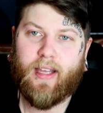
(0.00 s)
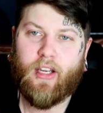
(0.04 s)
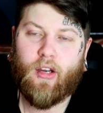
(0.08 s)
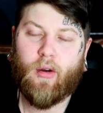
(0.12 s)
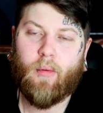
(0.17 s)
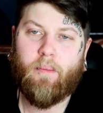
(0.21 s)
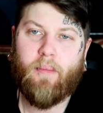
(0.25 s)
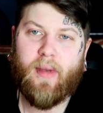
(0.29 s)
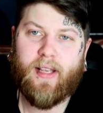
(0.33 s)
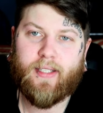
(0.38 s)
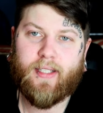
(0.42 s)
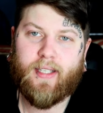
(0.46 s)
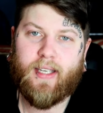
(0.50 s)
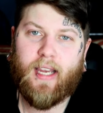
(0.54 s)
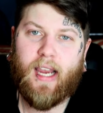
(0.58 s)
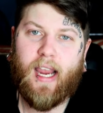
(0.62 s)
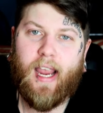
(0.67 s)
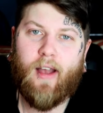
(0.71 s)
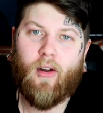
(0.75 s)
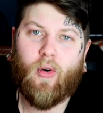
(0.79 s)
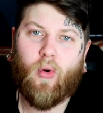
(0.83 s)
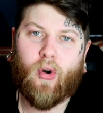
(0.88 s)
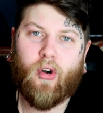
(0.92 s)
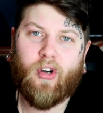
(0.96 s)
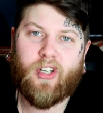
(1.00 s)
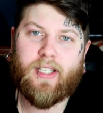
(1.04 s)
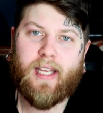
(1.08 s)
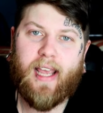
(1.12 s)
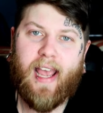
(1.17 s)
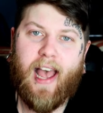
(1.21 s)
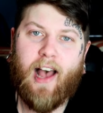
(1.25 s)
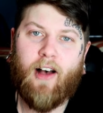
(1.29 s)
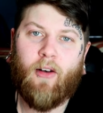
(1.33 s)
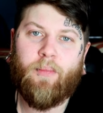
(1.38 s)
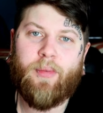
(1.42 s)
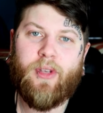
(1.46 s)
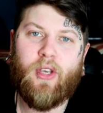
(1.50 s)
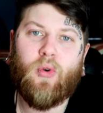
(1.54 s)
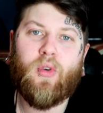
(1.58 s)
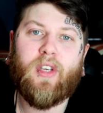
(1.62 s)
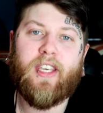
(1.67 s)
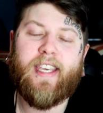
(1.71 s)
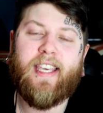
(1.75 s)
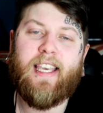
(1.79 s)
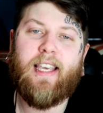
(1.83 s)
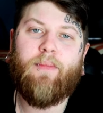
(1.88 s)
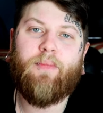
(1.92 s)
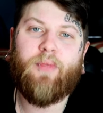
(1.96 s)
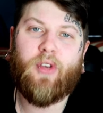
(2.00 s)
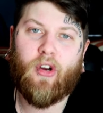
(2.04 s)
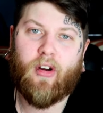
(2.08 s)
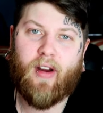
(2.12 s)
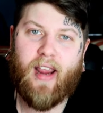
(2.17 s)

that you're missing in order to help you keep